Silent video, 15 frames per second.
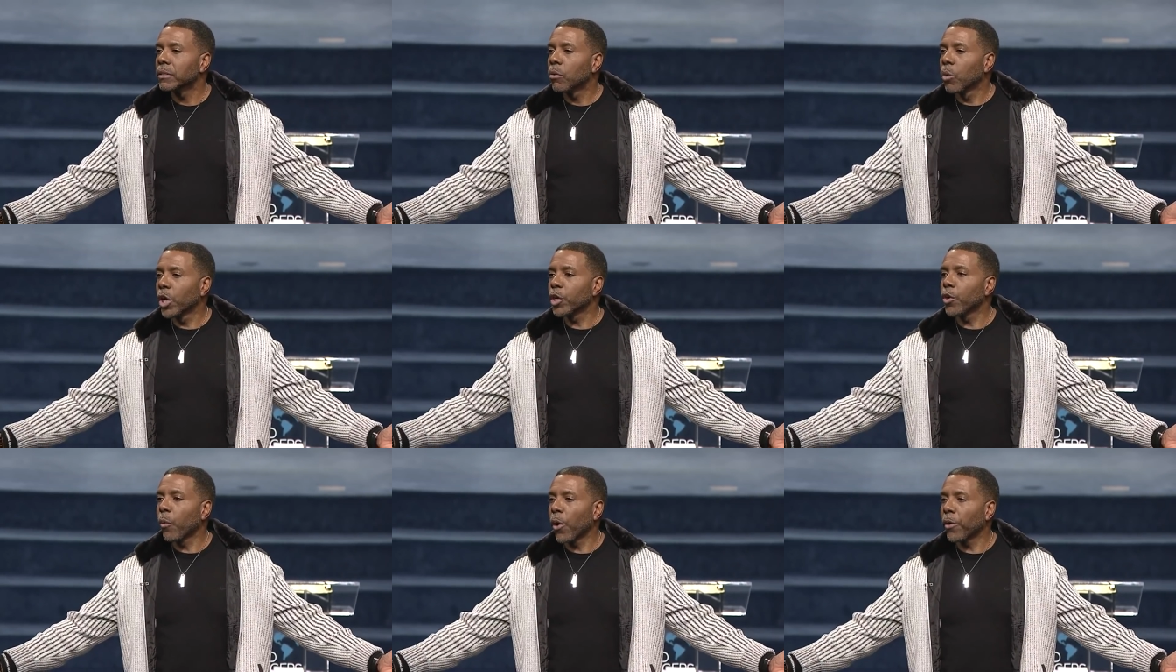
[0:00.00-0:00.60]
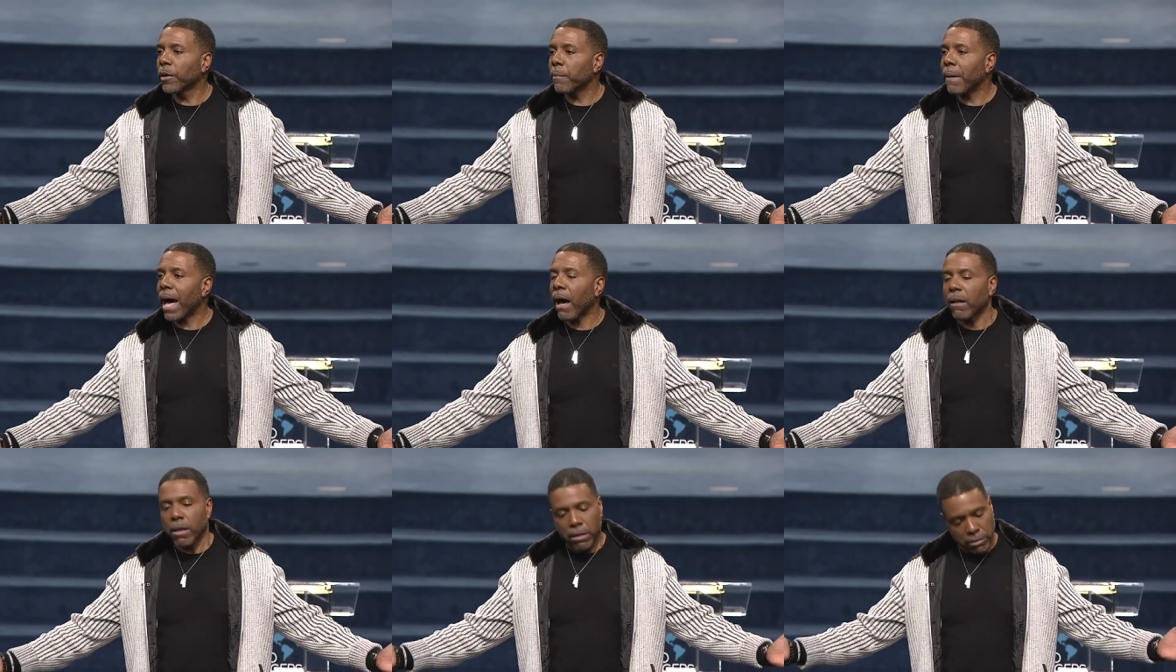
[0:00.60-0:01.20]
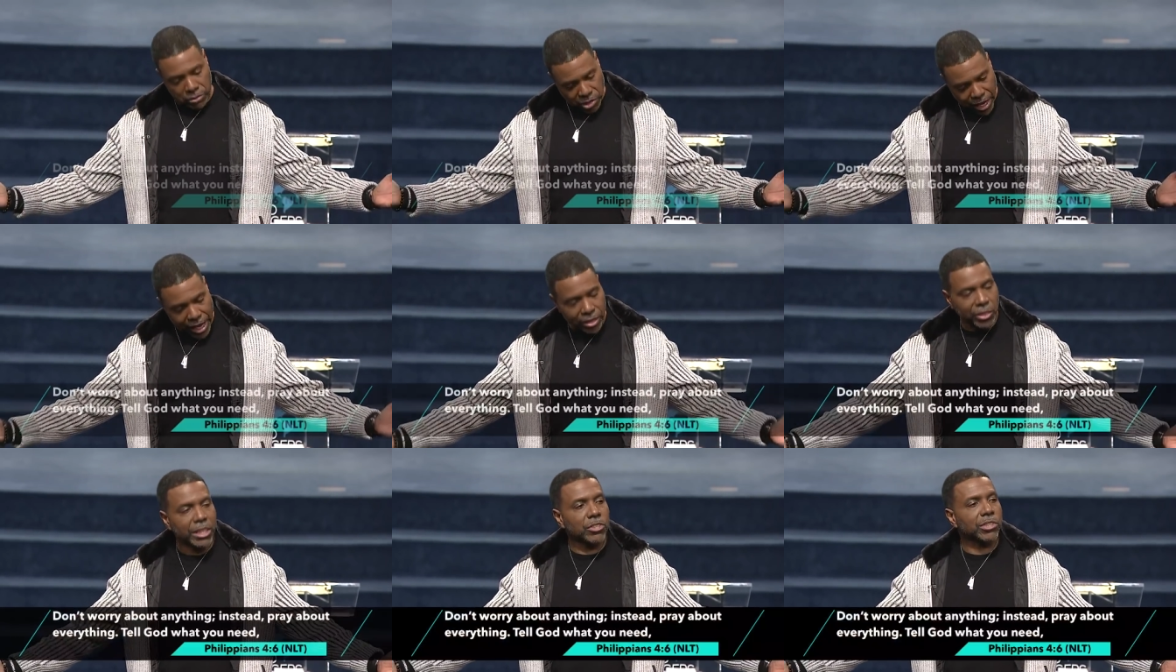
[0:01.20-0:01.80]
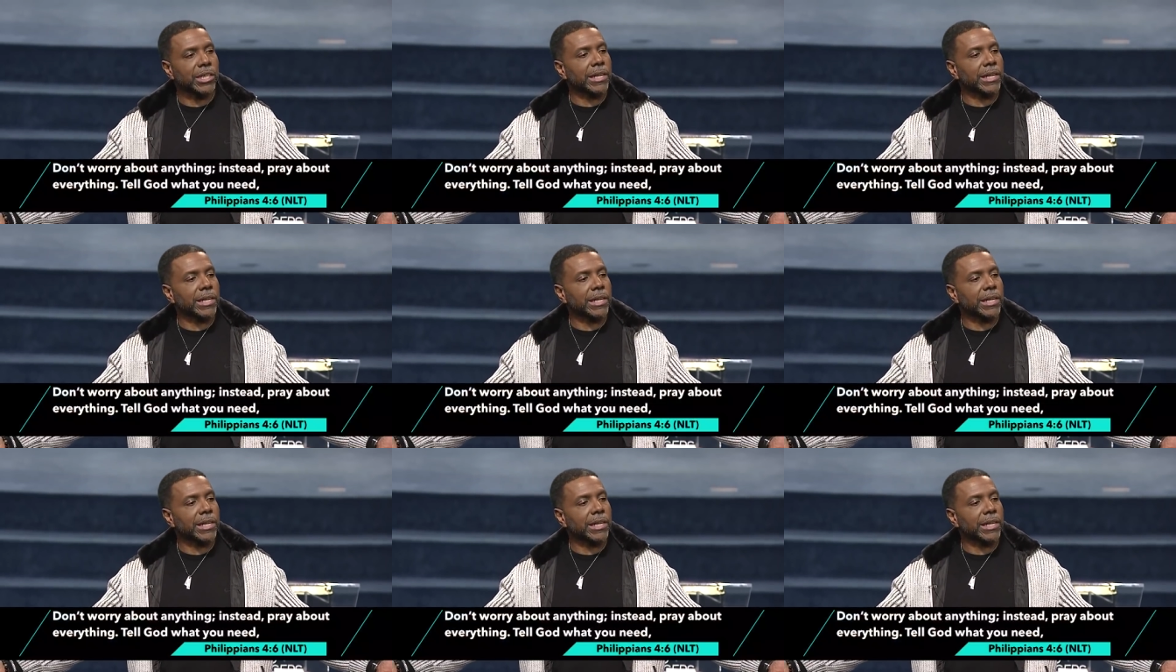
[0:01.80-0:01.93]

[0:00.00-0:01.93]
What are you worrying about? Take this to